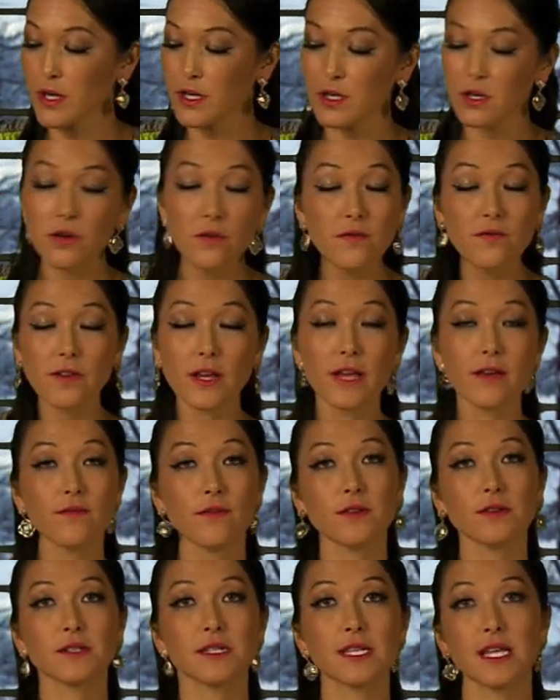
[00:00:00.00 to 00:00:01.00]
new
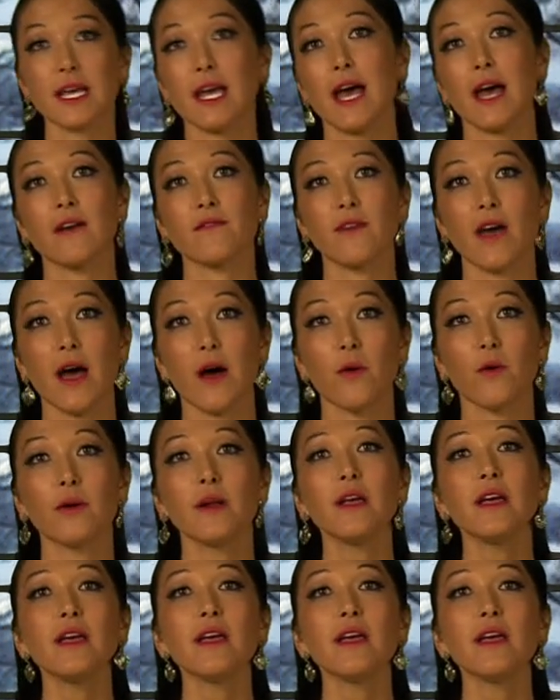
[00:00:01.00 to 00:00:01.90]
flavors they have out.